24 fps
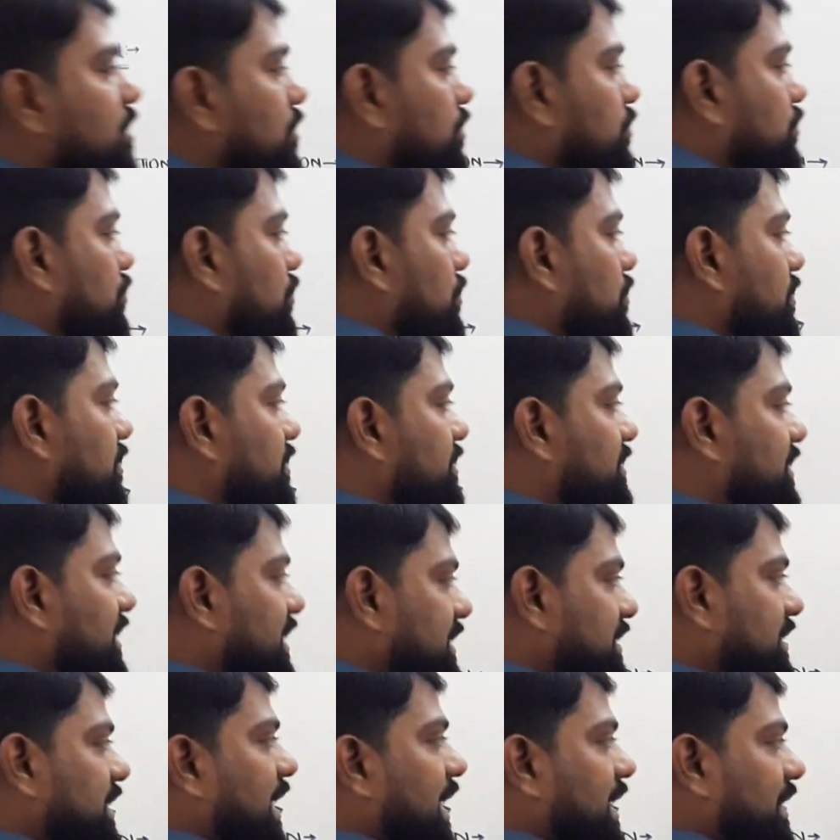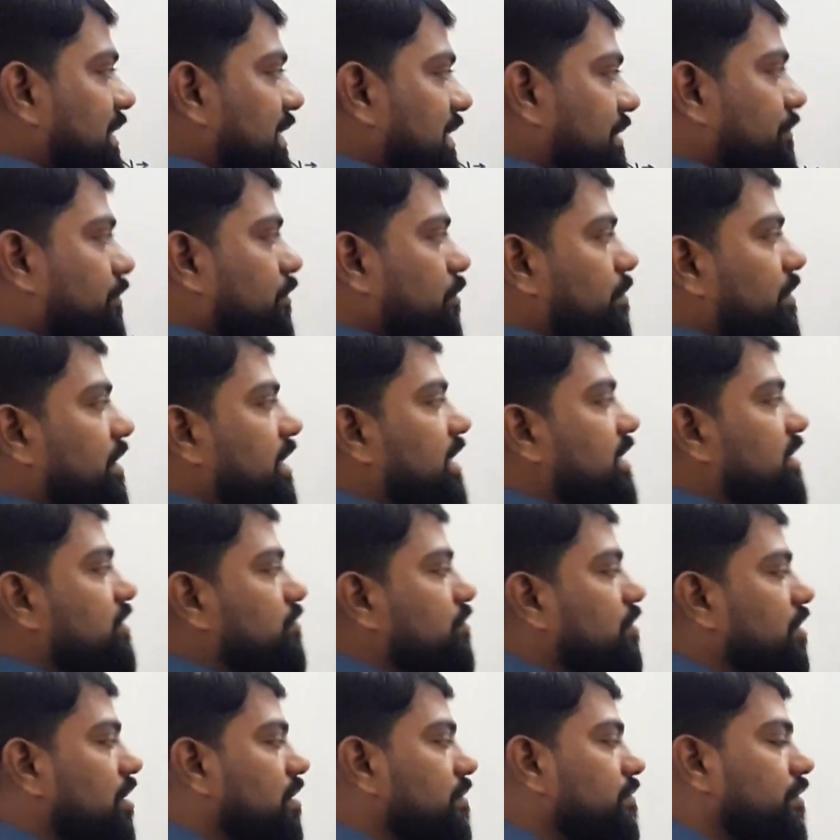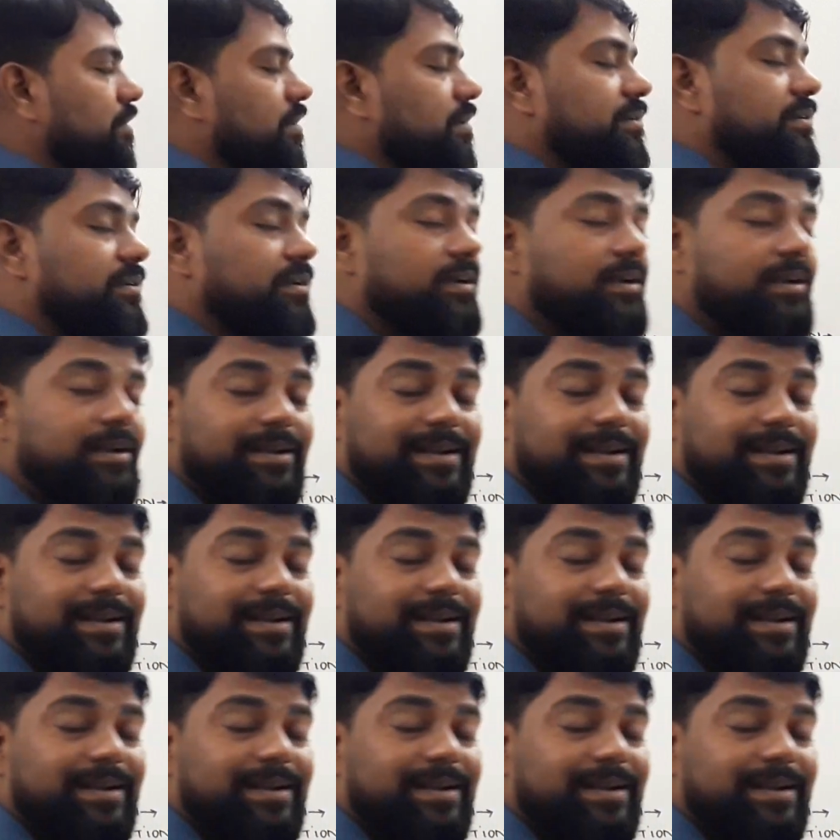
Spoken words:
So this phenomena is called what?